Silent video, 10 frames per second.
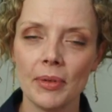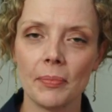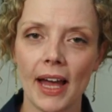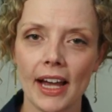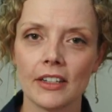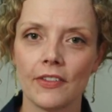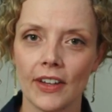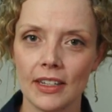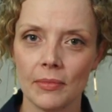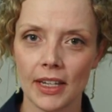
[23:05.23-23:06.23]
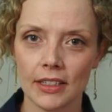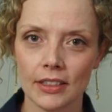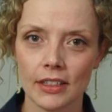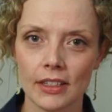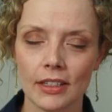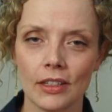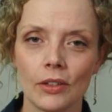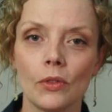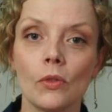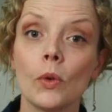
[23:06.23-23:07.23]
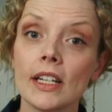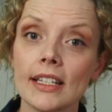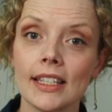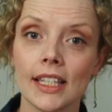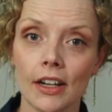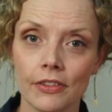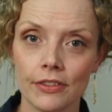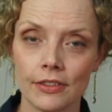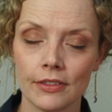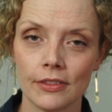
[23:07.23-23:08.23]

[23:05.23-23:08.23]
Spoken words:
it back to fundamentals. What is love?